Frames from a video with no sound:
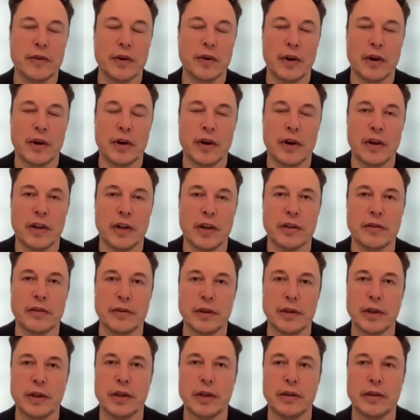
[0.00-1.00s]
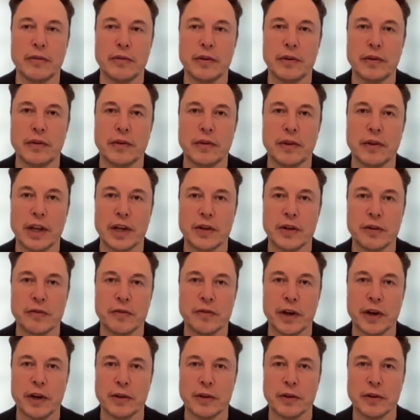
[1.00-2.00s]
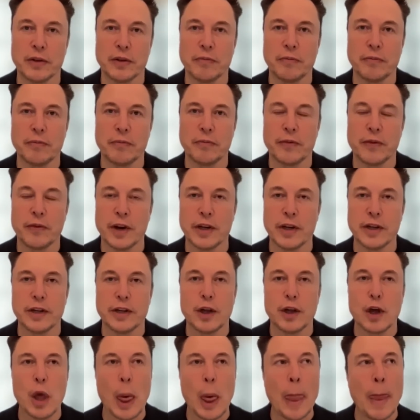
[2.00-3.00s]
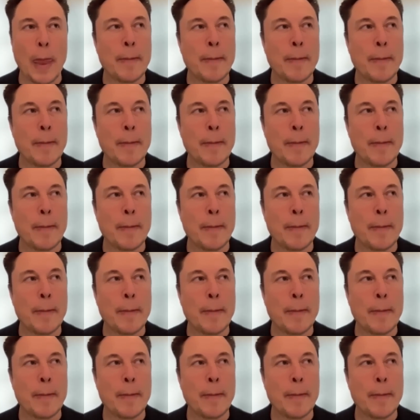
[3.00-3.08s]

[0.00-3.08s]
on on the, the electric vehicle front.